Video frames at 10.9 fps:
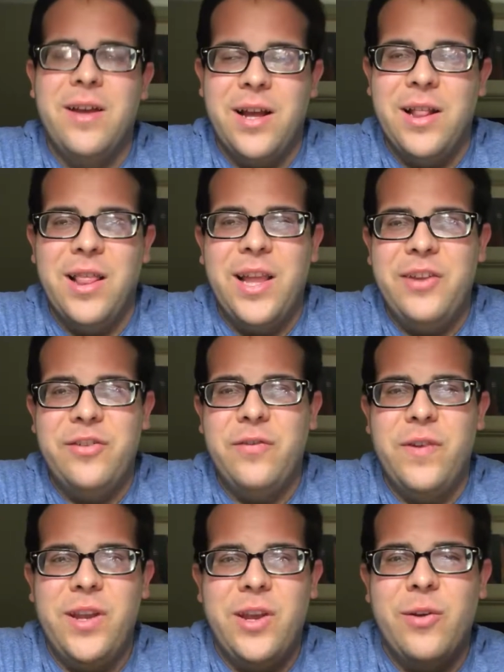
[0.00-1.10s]
a list
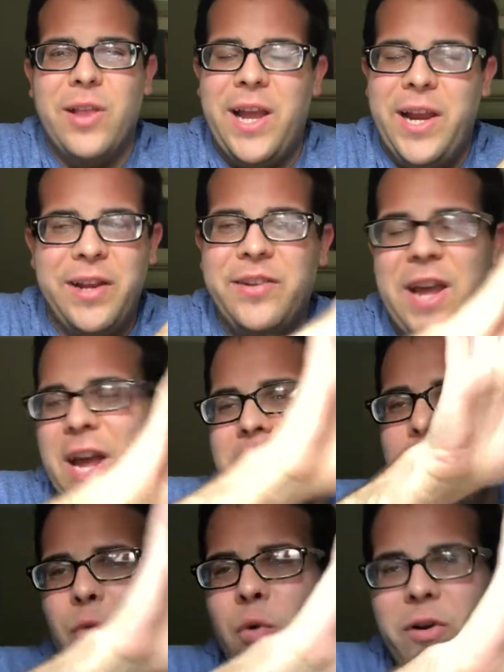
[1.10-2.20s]
video, like
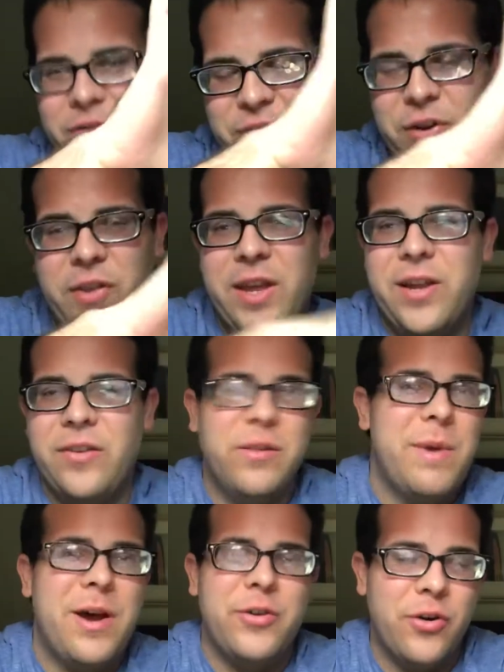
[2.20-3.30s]
10 worst things
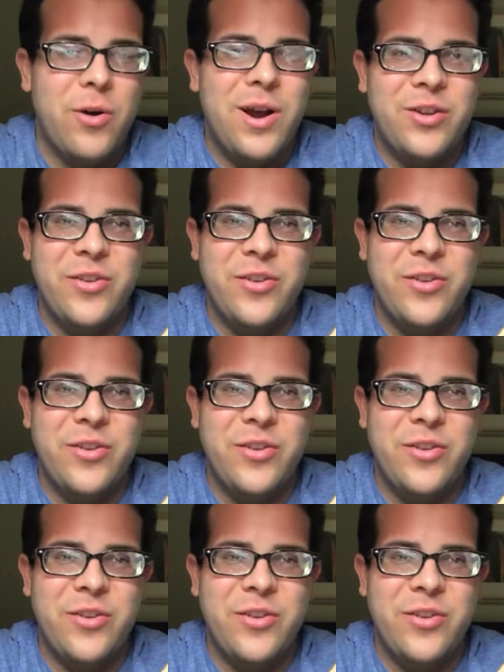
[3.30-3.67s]
about Degrassi,